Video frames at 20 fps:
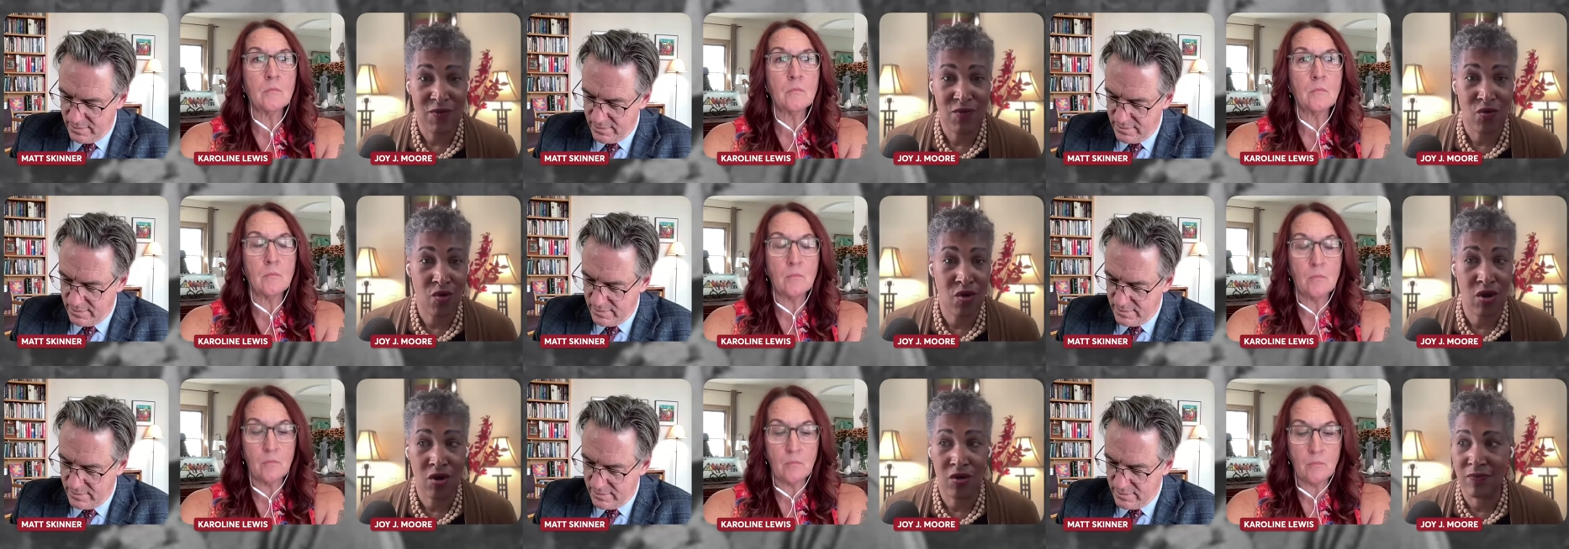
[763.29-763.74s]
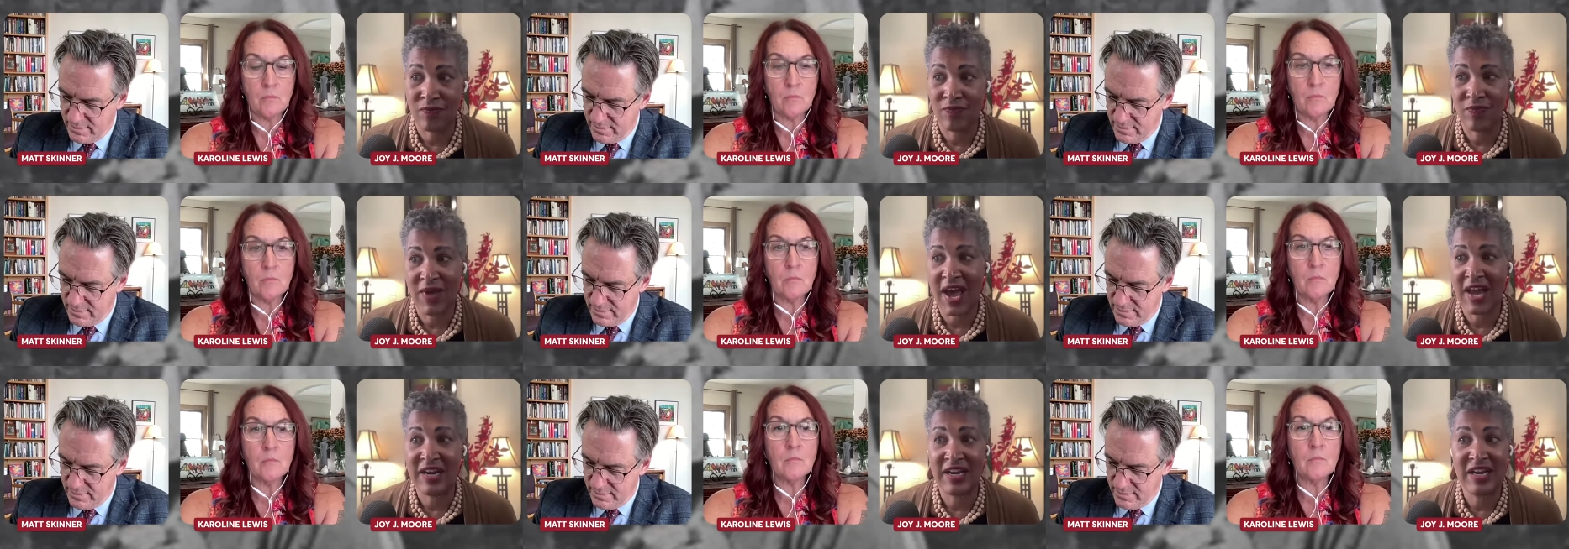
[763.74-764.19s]
Speaker 1: or
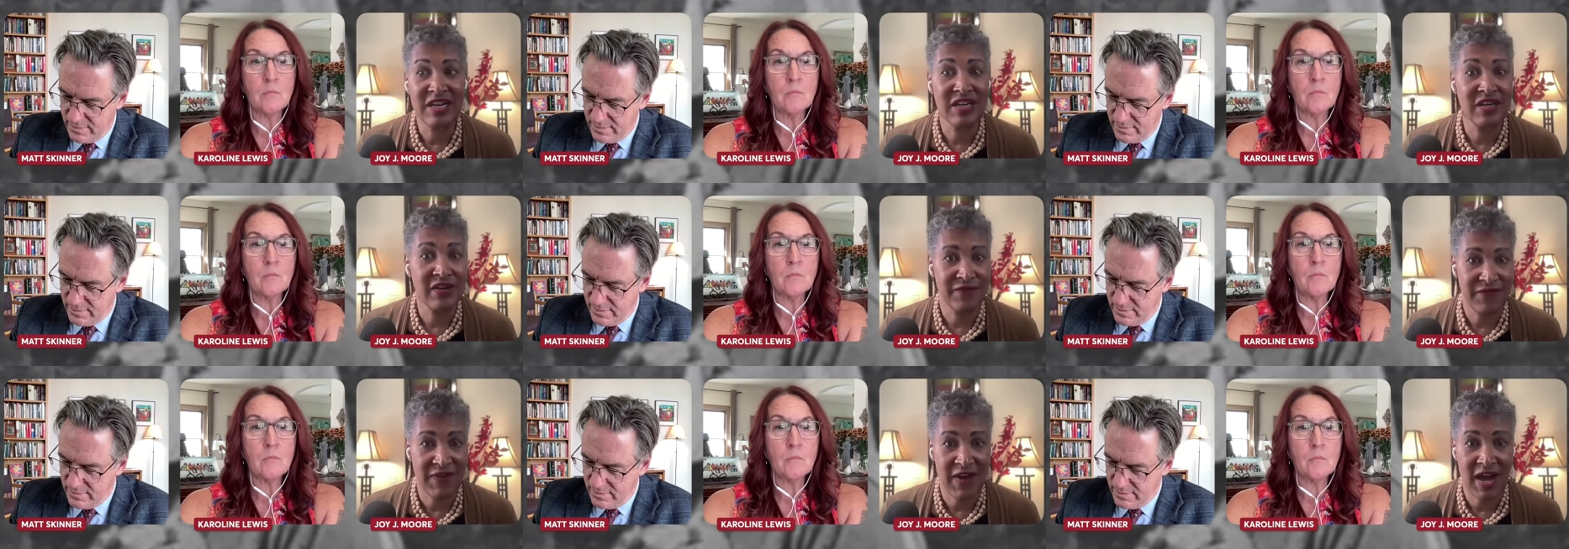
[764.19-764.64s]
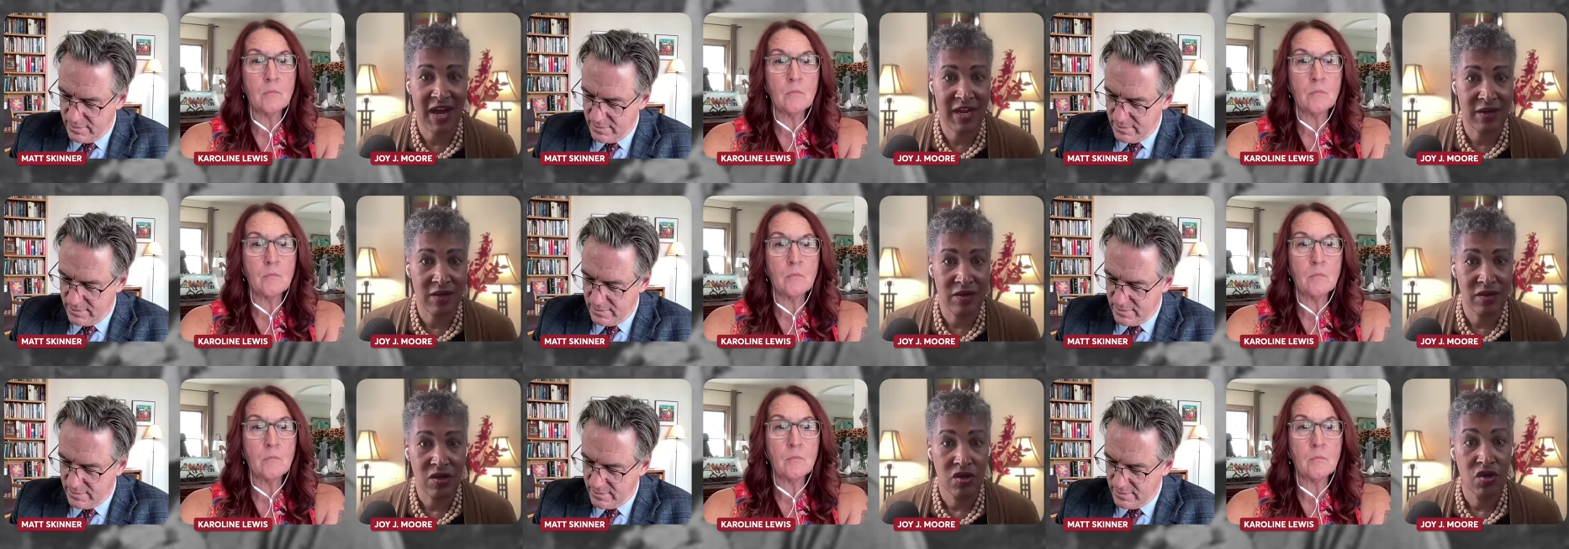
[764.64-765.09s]

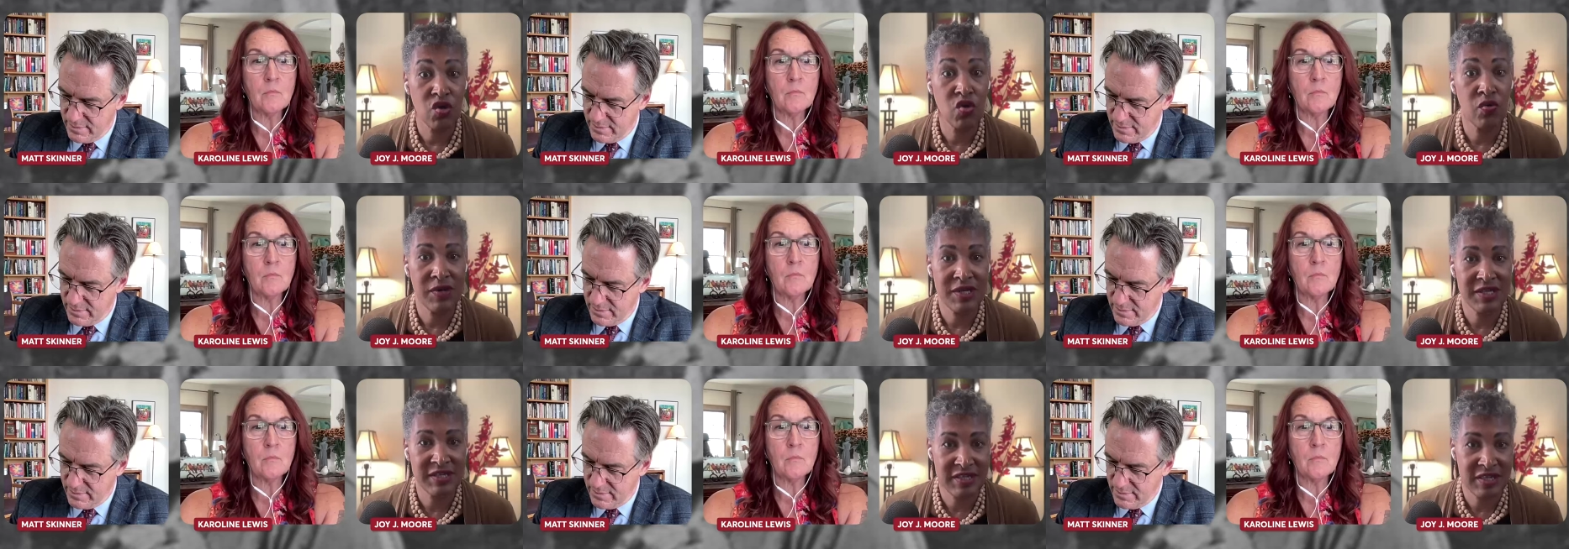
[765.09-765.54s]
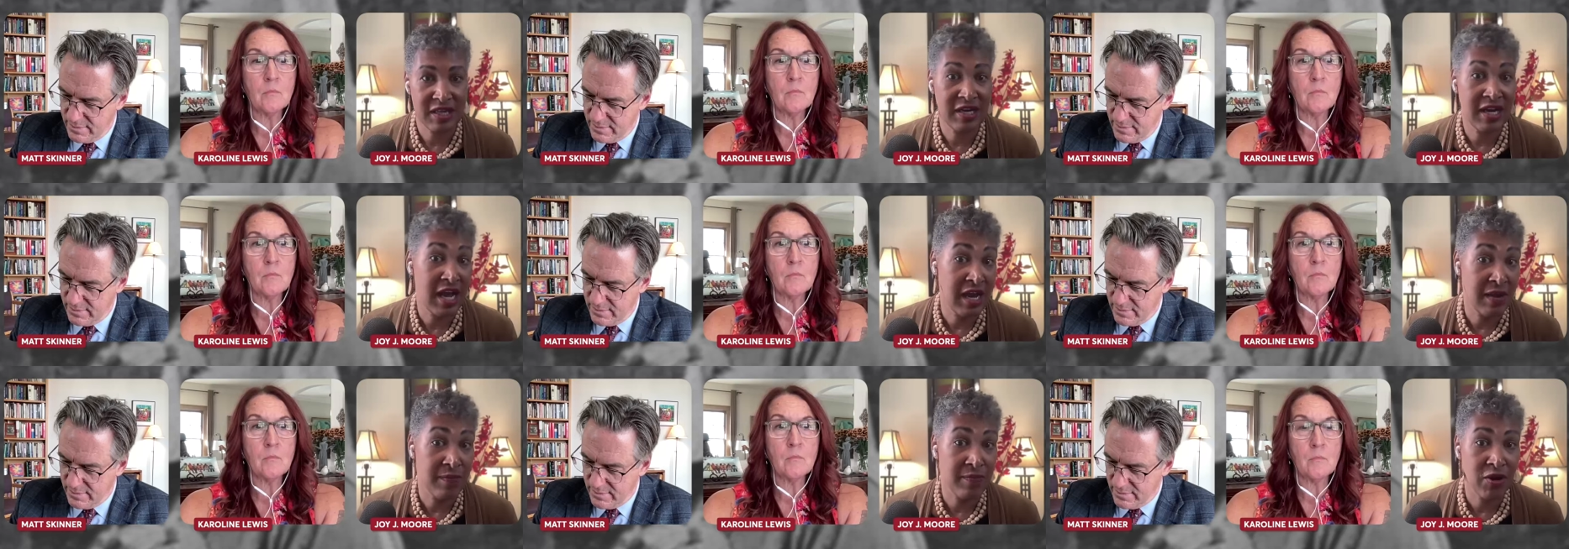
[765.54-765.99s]
identifying who is the
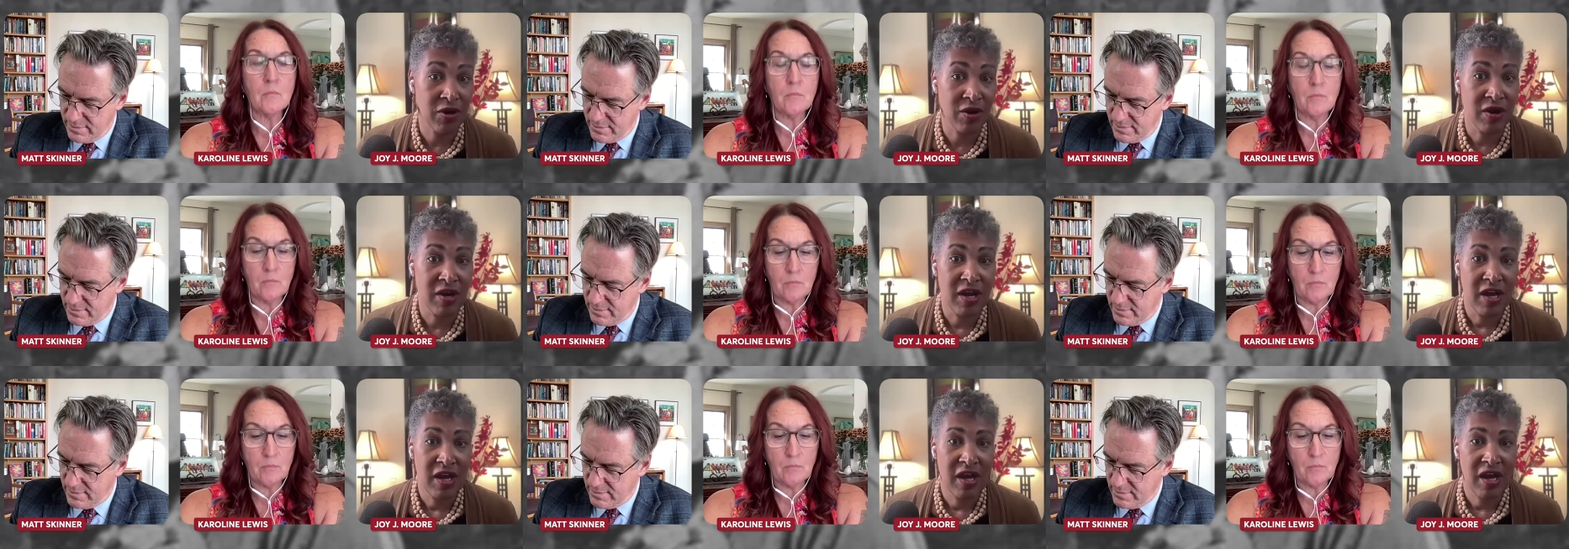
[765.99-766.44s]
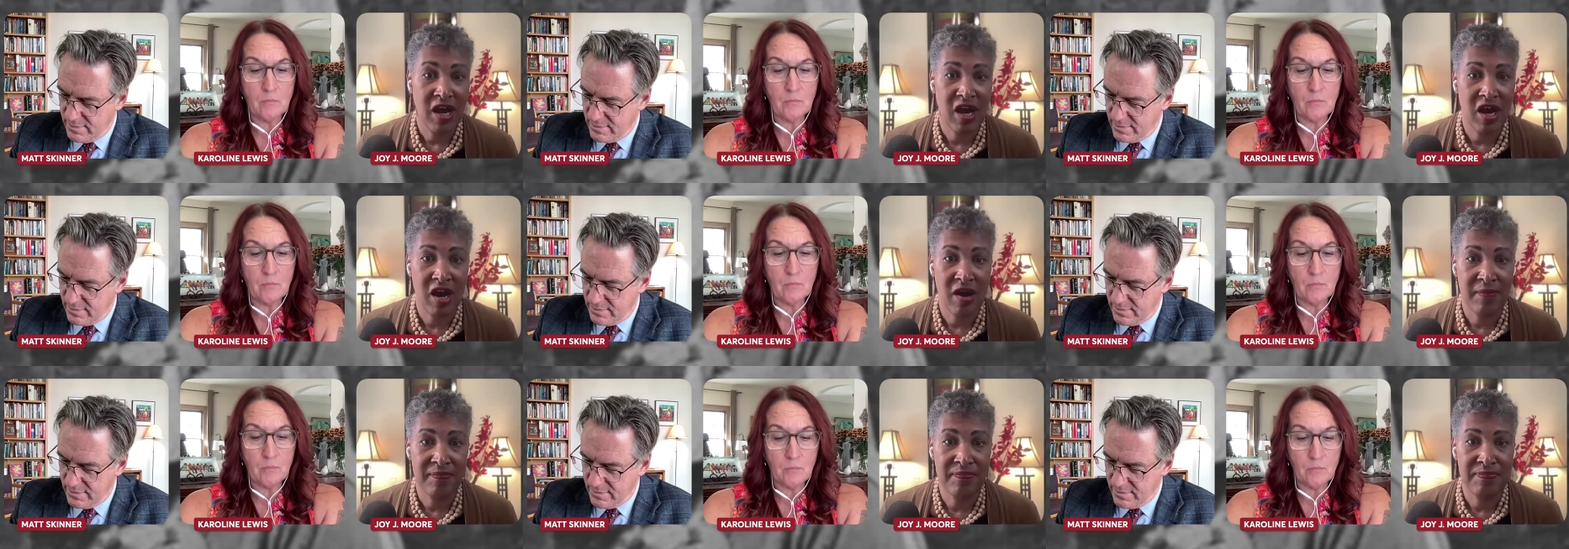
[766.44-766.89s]
neighbor.
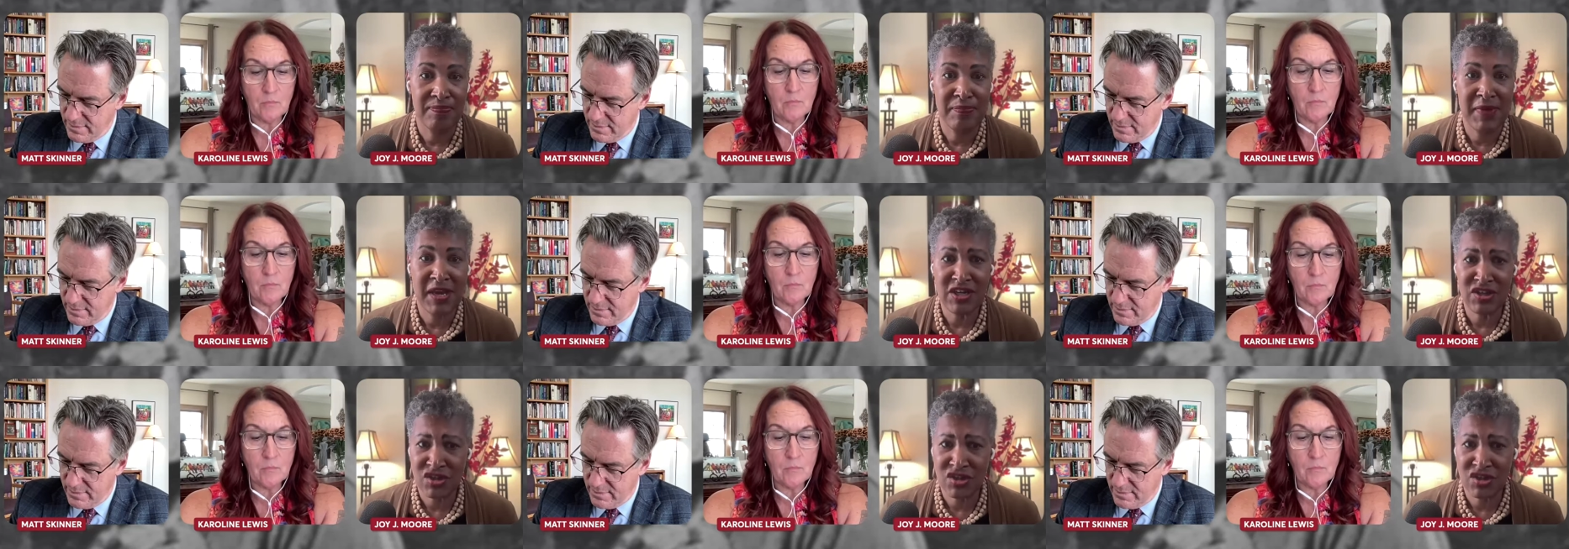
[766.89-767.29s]
Um, make